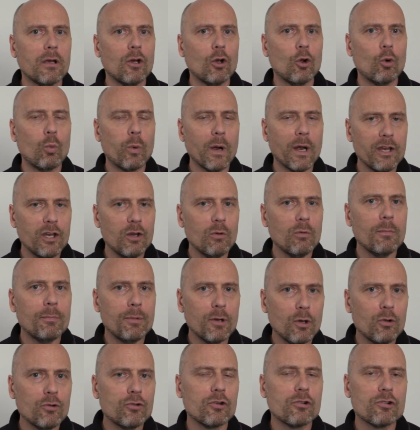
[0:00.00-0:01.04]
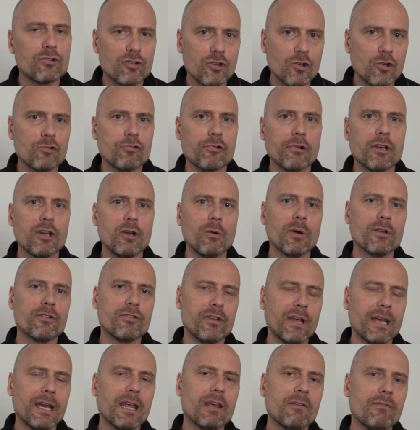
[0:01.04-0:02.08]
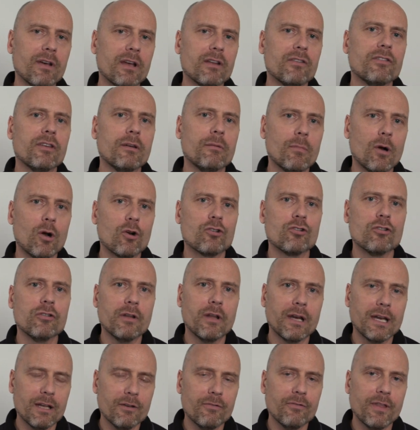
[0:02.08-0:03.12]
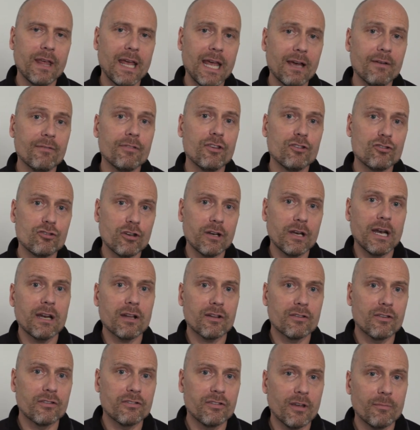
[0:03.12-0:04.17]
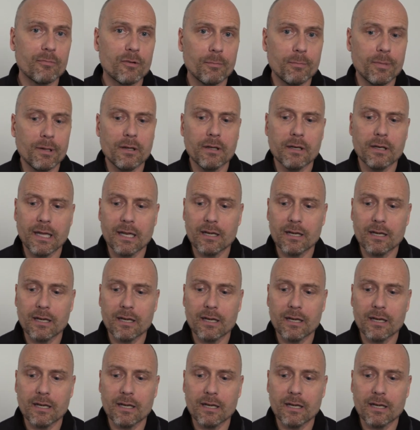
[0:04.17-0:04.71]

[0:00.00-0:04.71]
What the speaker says: when you abuse your children, you are setting events in motion that if they have this genetic susceptibility,